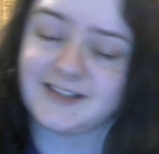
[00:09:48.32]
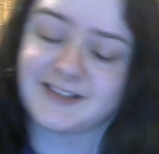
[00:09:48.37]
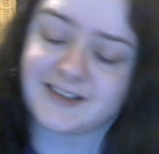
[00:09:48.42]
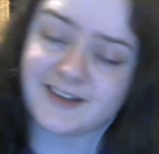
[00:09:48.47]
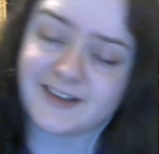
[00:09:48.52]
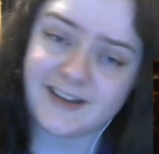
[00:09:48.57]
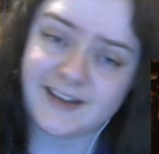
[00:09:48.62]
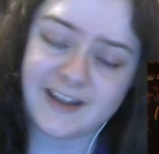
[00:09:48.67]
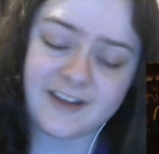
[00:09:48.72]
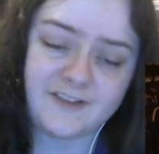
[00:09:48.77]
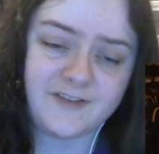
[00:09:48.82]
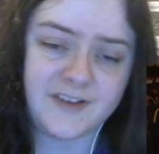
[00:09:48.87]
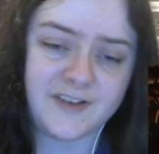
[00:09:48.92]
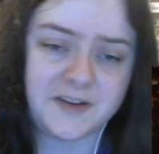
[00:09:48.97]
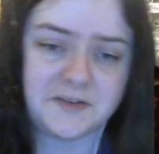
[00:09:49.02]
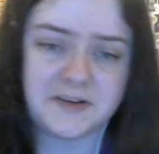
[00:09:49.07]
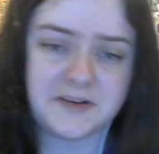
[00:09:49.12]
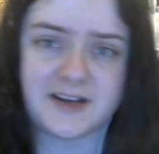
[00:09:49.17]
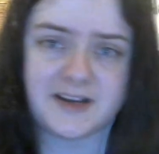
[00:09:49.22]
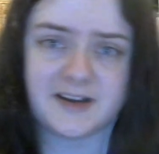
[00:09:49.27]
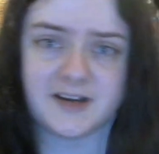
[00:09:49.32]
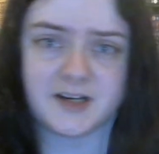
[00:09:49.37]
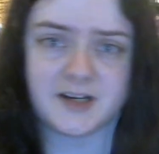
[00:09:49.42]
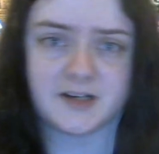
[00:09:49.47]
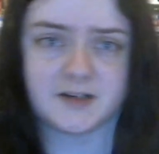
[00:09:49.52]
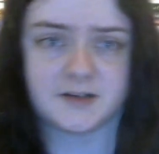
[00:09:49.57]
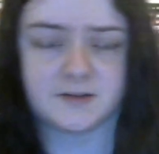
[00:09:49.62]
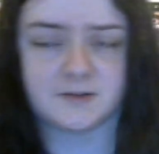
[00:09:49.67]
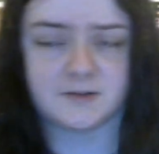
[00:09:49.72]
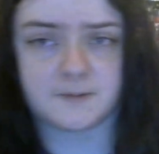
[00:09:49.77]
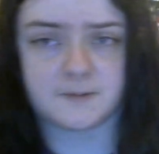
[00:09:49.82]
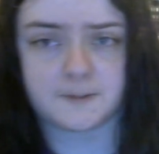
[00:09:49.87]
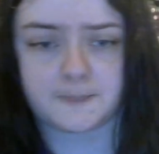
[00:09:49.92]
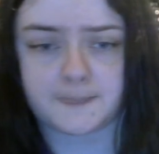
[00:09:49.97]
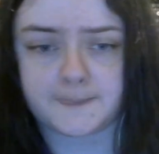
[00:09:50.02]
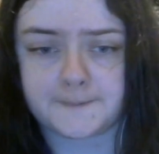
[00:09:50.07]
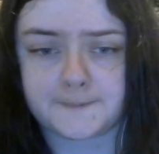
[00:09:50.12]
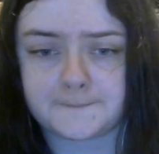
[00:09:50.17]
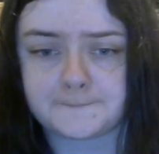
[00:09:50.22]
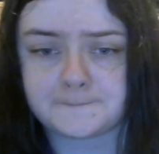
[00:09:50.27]
going to get found out.
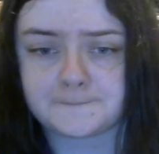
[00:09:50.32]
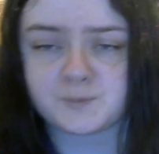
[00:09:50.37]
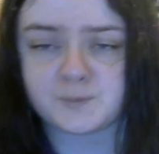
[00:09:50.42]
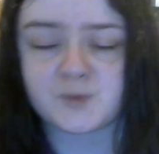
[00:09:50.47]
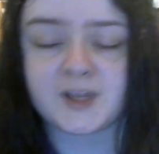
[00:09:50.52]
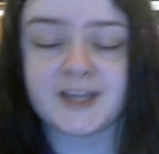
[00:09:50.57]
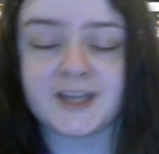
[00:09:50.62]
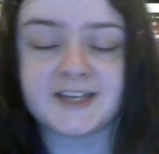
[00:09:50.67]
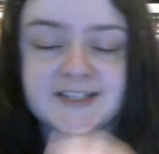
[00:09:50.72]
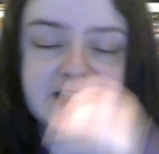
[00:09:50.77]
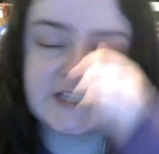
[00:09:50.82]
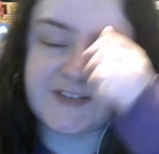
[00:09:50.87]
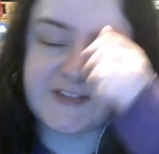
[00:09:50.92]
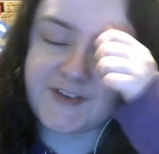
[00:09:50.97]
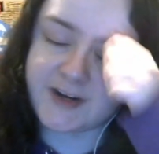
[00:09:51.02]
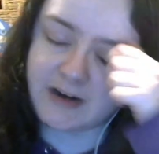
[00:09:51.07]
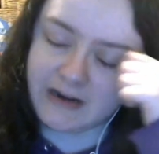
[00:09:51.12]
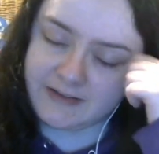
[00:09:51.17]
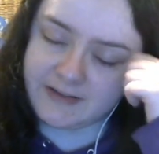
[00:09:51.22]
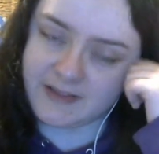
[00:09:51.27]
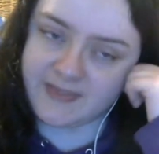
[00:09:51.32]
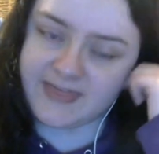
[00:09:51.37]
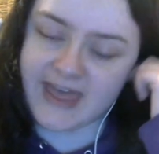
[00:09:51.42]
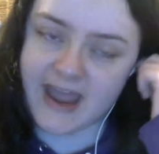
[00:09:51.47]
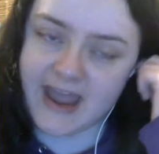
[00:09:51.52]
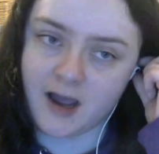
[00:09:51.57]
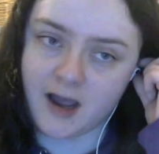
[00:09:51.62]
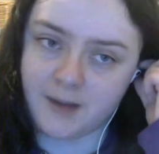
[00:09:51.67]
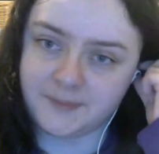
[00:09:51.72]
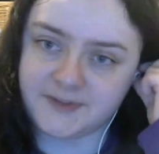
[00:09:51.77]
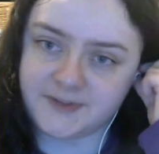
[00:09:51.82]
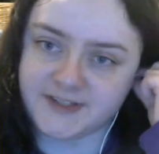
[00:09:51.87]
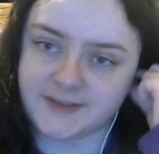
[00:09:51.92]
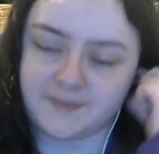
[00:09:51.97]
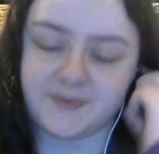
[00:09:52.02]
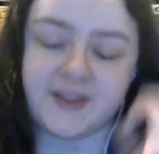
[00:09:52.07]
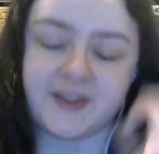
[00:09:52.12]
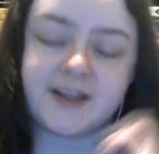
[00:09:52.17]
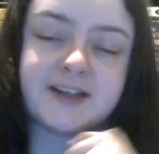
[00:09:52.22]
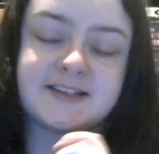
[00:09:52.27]
He just needs to figure out that they're up to
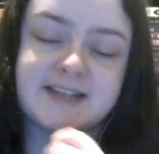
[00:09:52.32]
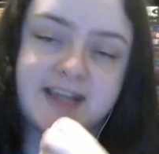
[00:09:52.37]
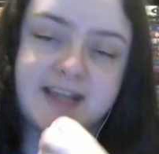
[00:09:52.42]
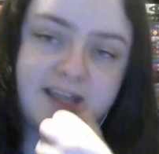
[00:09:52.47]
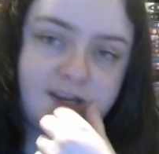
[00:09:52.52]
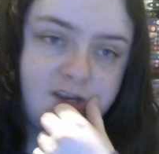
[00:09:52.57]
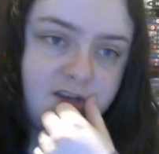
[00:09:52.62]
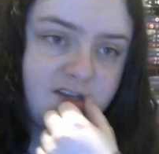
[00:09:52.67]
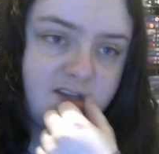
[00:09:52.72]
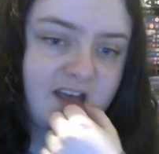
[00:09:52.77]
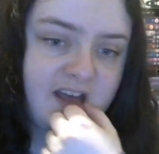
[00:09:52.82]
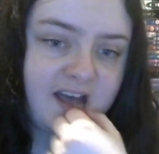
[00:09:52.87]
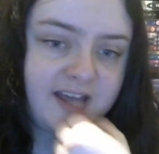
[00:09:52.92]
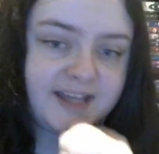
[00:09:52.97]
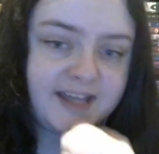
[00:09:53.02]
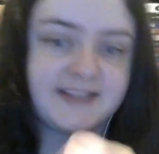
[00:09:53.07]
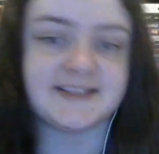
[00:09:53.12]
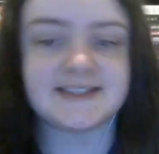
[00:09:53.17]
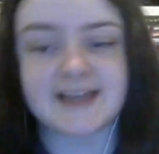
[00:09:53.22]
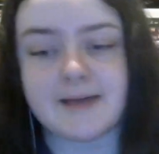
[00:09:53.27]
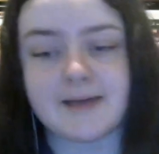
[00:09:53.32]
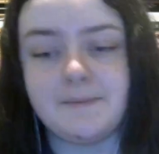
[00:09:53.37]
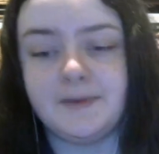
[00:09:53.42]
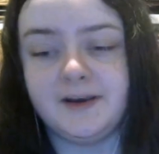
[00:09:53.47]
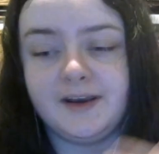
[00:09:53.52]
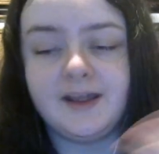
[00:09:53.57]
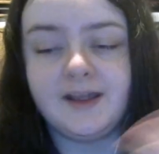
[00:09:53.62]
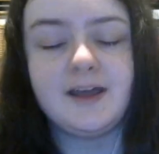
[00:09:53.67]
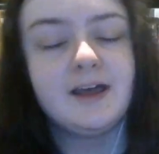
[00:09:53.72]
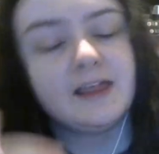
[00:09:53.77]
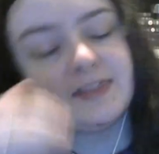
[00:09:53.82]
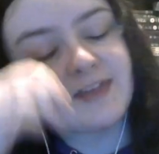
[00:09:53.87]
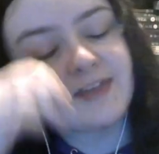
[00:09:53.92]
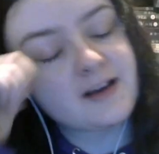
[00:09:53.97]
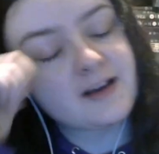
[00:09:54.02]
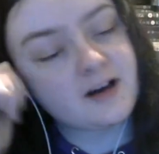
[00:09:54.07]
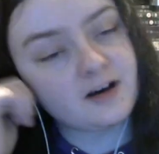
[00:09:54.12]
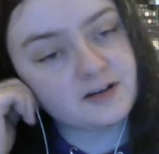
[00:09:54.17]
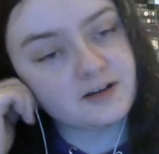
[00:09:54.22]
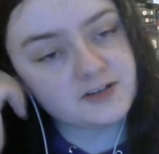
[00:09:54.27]
something because then he can use that against them and they
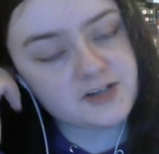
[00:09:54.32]
can't